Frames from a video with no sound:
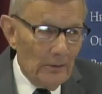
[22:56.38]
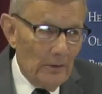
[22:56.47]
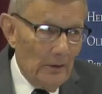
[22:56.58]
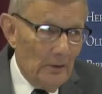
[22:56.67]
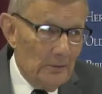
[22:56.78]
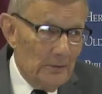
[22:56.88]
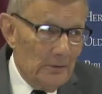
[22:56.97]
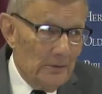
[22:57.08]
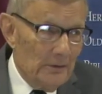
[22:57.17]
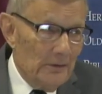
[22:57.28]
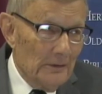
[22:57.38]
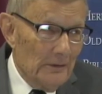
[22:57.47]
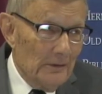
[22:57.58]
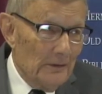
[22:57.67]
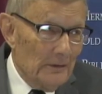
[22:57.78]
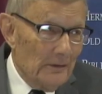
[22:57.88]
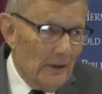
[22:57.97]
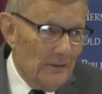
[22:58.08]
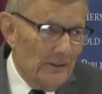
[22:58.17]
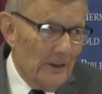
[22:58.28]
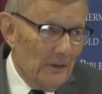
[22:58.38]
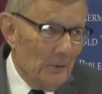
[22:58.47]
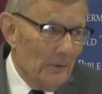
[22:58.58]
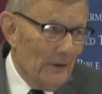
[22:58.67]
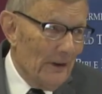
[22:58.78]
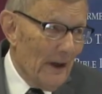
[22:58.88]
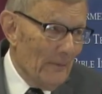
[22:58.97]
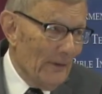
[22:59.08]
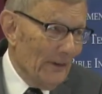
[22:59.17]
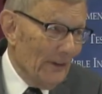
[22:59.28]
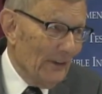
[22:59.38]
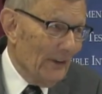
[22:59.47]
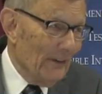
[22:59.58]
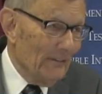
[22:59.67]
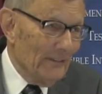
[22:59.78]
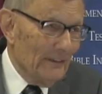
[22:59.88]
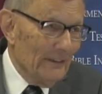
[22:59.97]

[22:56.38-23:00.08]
You're close. That's not the word I'm thinking of.